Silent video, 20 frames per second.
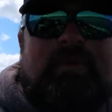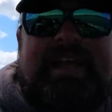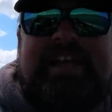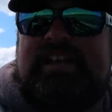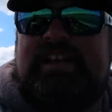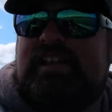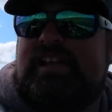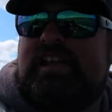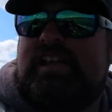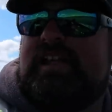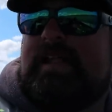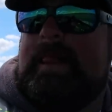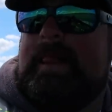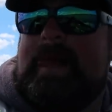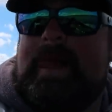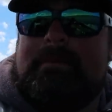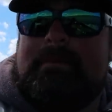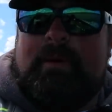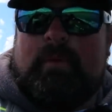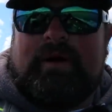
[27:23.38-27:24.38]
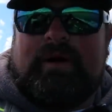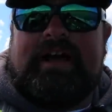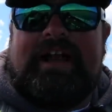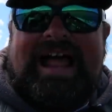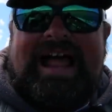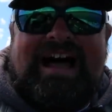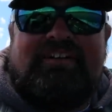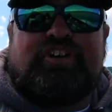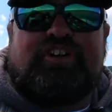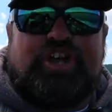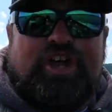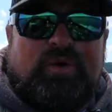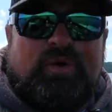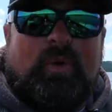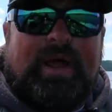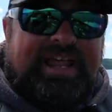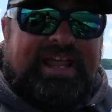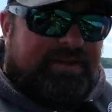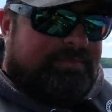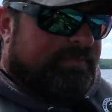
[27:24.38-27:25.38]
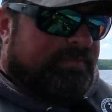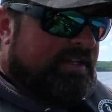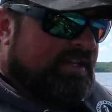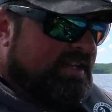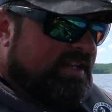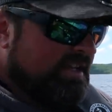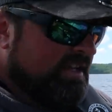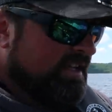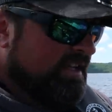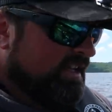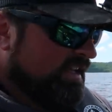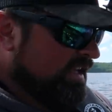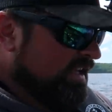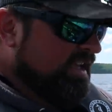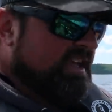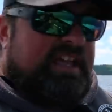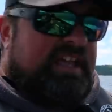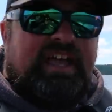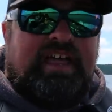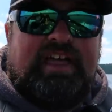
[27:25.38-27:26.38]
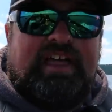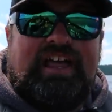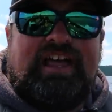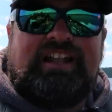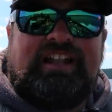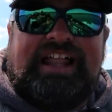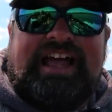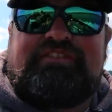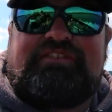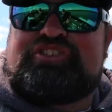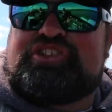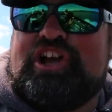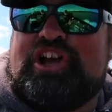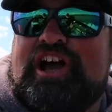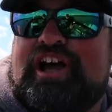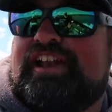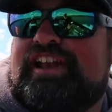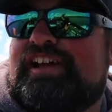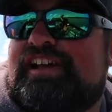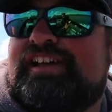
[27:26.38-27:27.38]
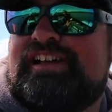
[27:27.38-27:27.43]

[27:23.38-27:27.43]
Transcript: weight, but we're gonna have a good weight. Life's good.